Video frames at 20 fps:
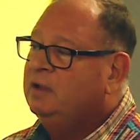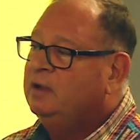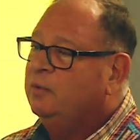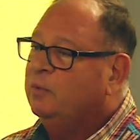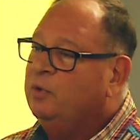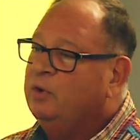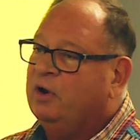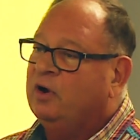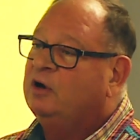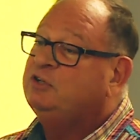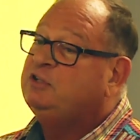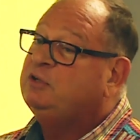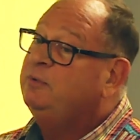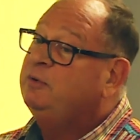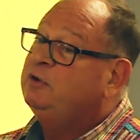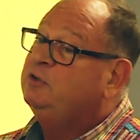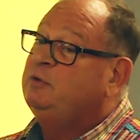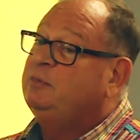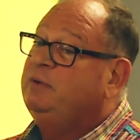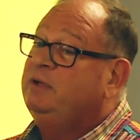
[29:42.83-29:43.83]
We are
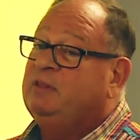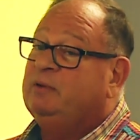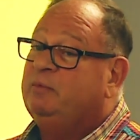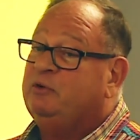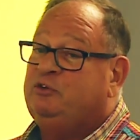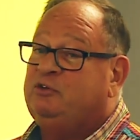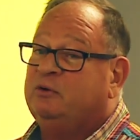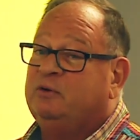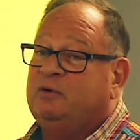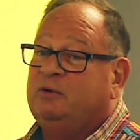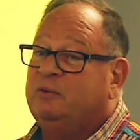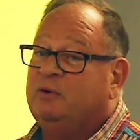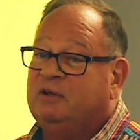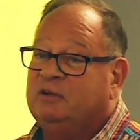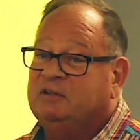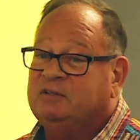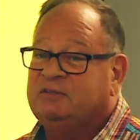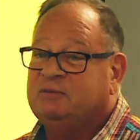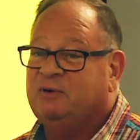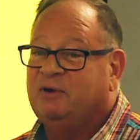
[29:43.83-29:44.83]
supposed to be the mature
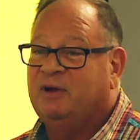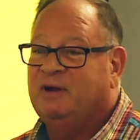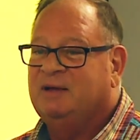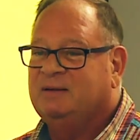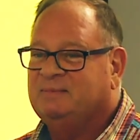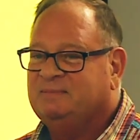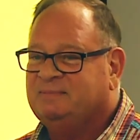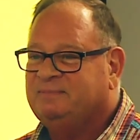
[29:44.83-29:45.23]
ones, right?